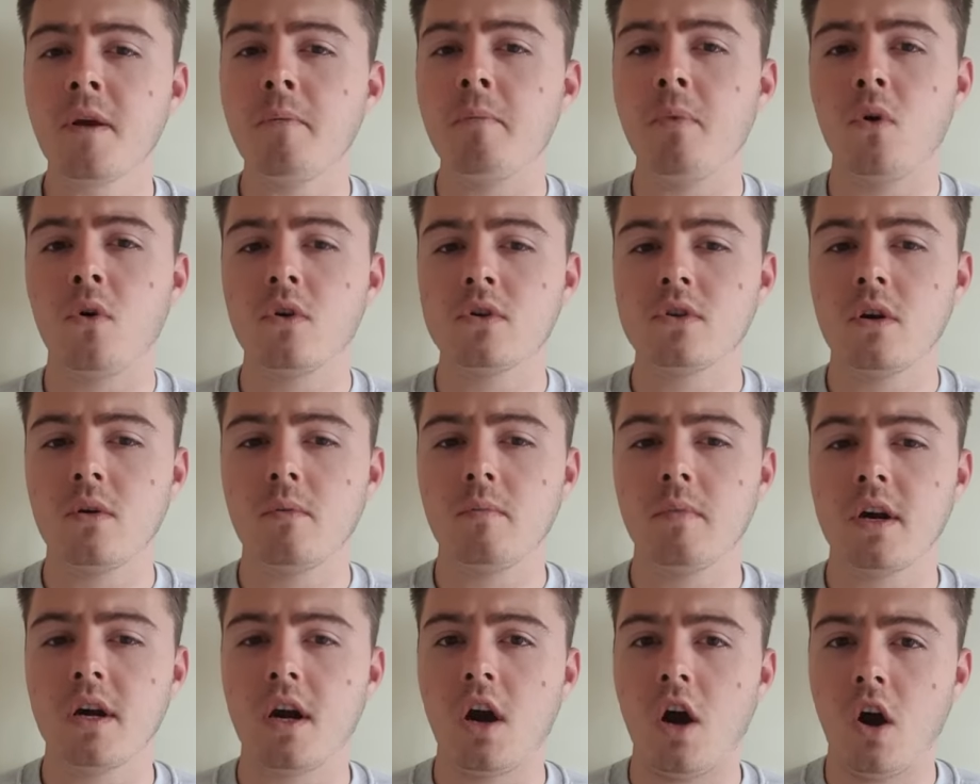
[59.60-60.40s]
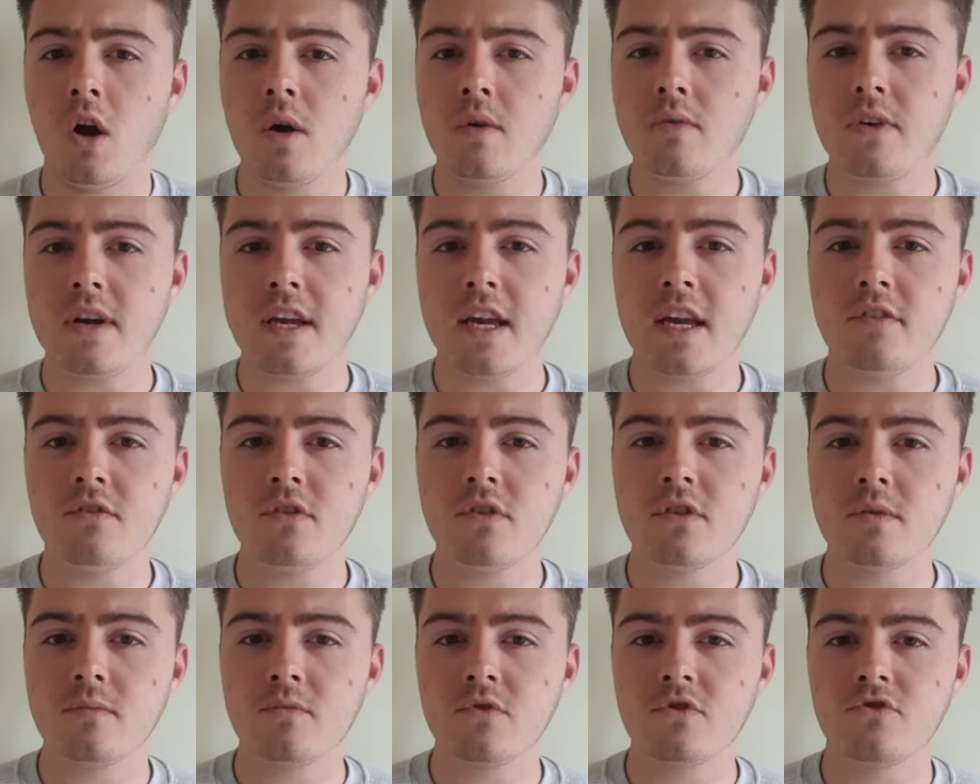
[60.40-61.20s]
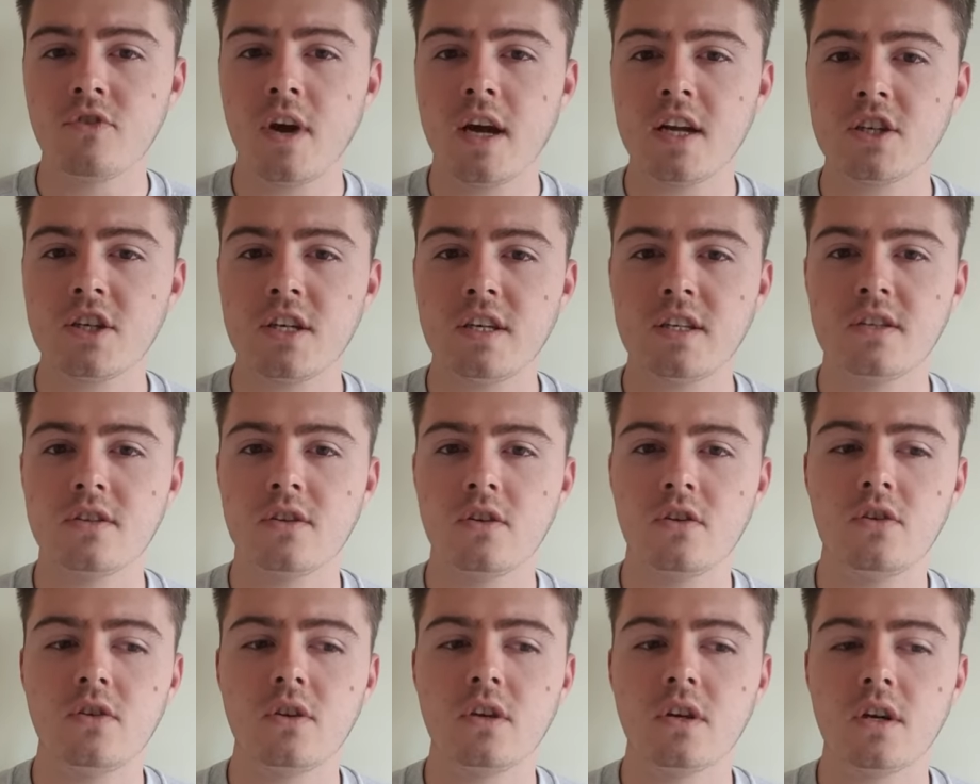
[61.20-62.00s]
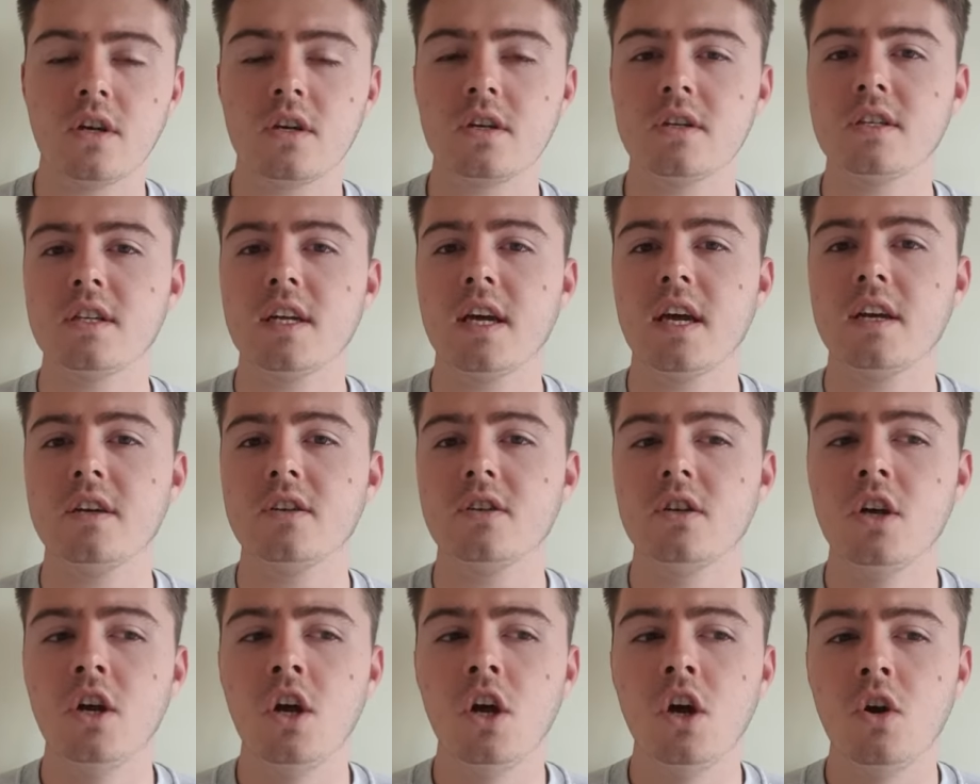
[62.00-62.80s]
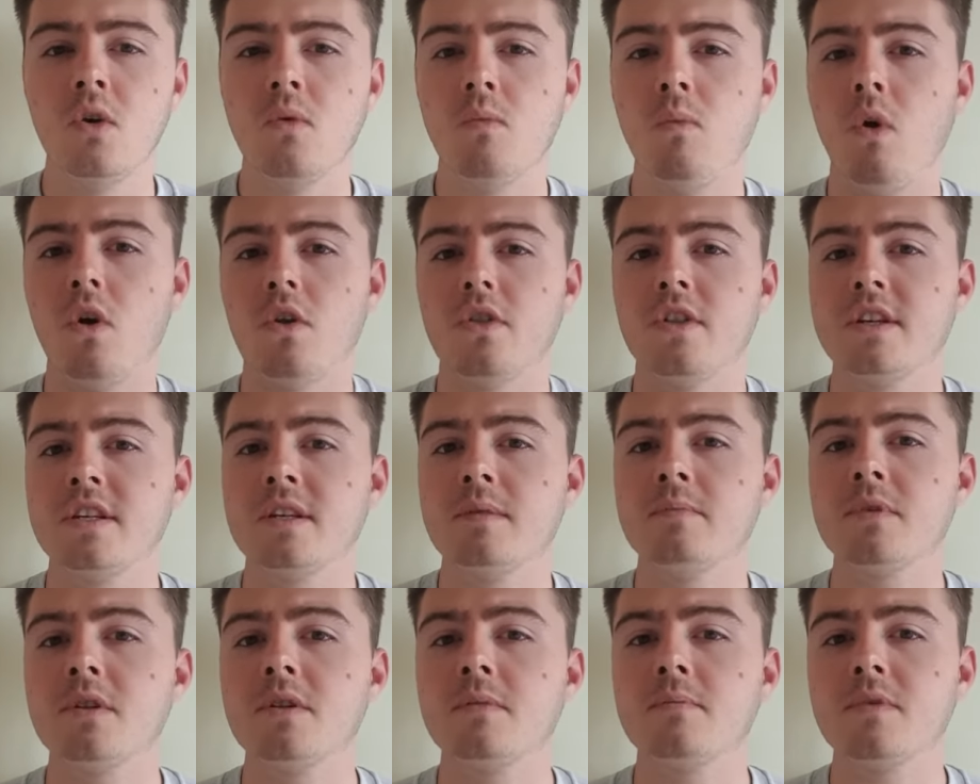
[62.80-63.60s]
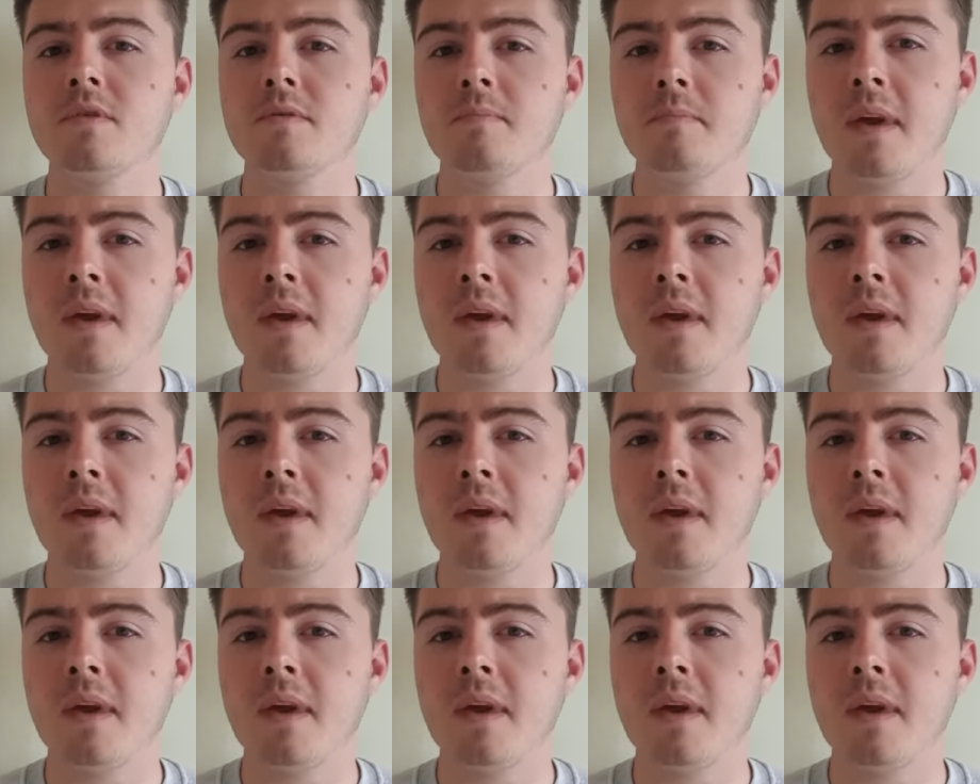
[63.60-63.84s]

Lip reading: But also I'm going to hopefully give you some strategies so you can understand what the symptoms